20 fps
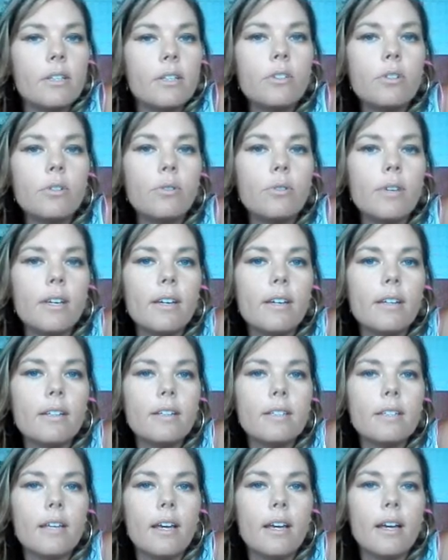to
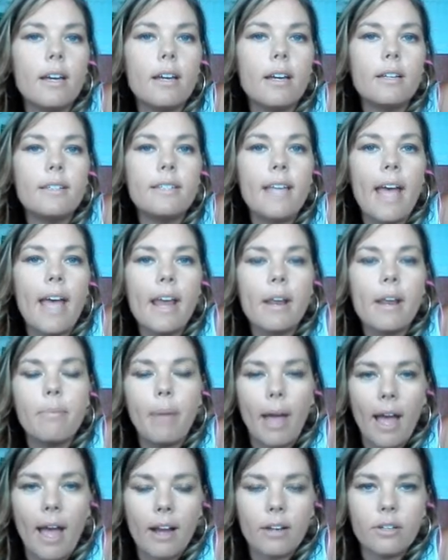get data
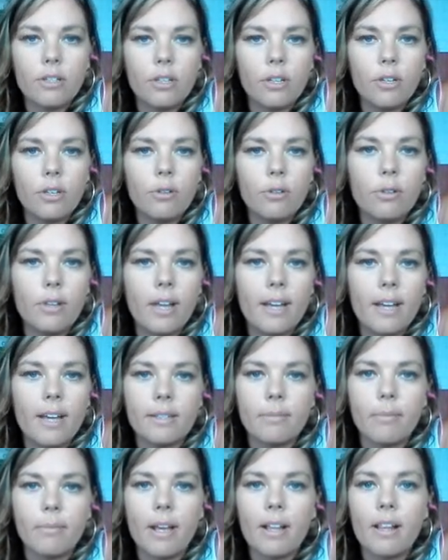back to utilize
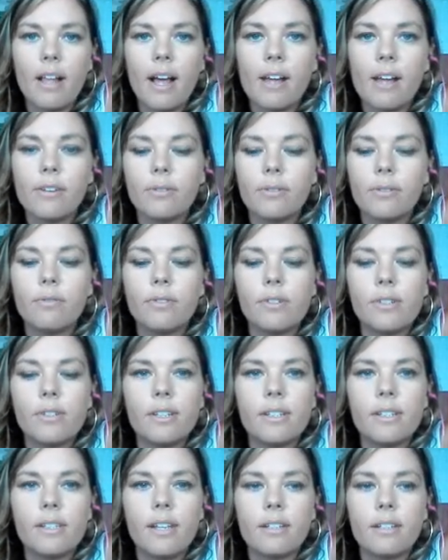in my classroom for
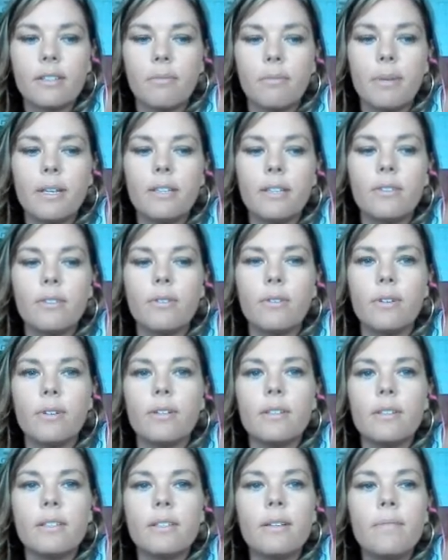success of my
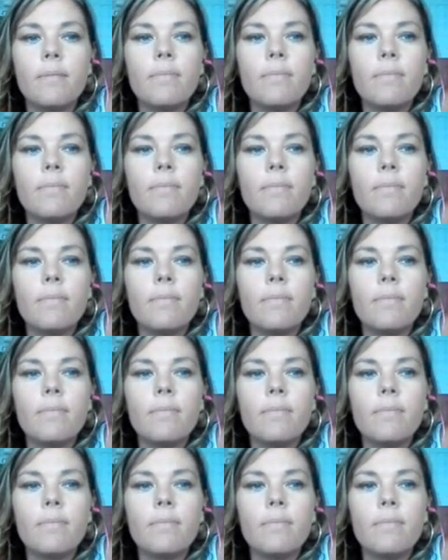students.